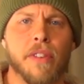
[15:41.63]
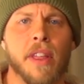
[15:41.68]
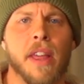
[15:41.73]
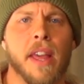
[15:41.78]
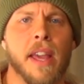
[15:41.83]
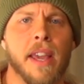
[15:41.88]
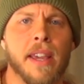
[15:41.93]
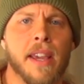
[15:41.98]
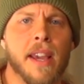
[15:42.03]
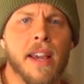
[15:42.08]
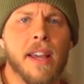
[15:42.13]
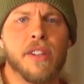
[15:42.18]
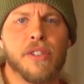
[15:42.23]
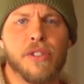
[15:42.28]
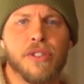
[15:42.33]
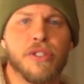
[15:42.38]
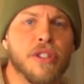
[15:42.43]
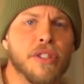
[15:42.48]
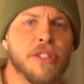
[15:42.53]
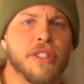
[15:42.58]
Like,
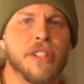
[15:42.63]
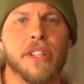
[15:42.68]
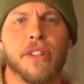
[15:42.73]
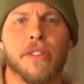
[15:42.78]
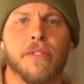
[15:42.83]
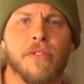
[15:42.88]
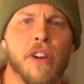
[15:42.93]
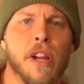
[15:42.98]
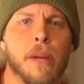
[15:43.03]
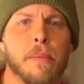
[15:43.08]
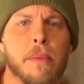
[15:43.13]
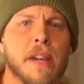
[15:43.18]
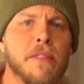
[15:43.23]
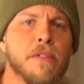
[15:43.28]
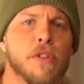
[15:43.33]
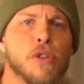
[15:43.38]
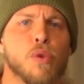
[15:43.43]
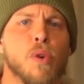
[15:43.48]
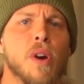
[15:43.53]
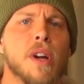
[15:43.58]
just to get in the frame, I have
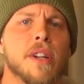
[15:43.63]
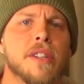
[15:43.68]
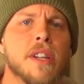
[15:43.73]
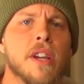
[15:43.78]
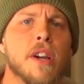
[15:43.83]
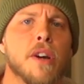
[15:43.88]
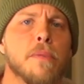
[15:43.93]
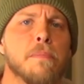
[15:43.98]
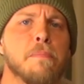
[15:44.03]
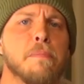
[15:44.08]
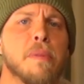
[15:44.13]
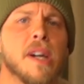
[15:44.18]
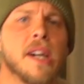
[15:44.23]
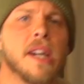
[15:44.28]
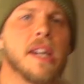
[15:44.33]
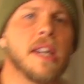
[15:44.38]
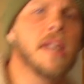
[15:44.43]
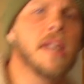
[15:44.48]
to squat down, but